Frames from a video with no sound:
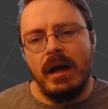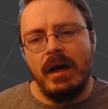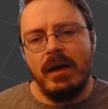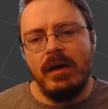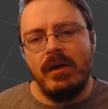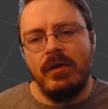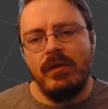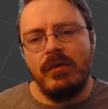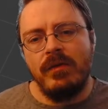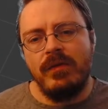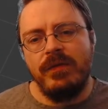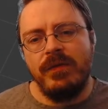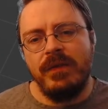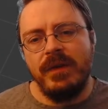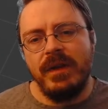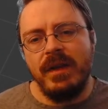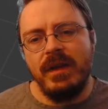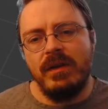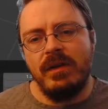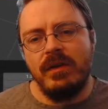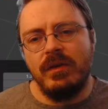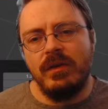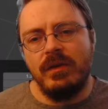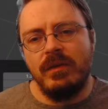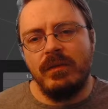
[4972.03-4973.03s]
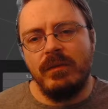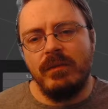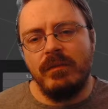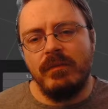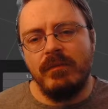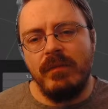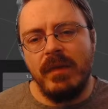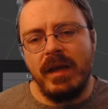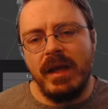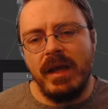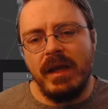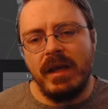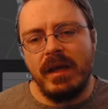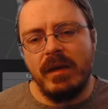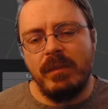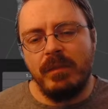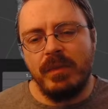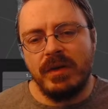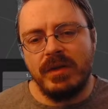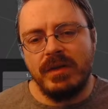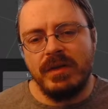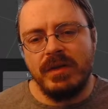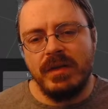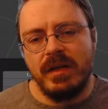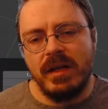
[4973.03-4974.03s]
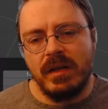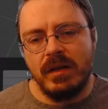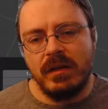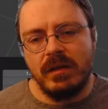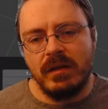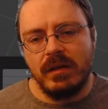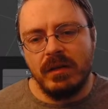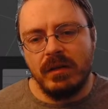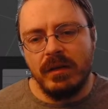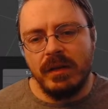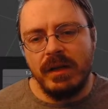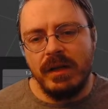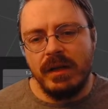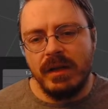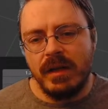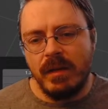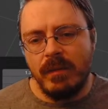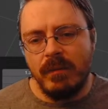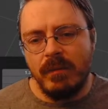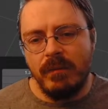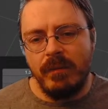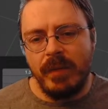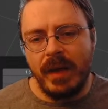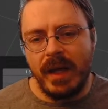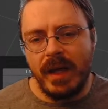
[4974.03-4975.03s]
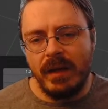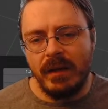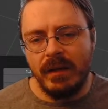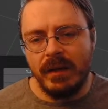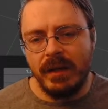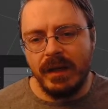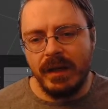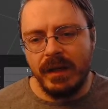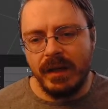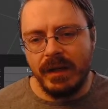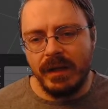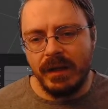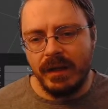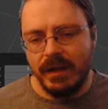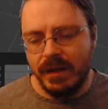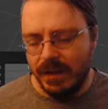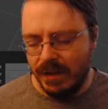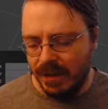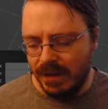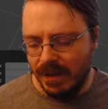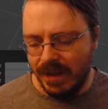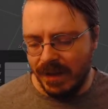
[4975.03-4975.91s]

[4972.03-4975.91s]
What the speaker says: I don't feel make particularly compelling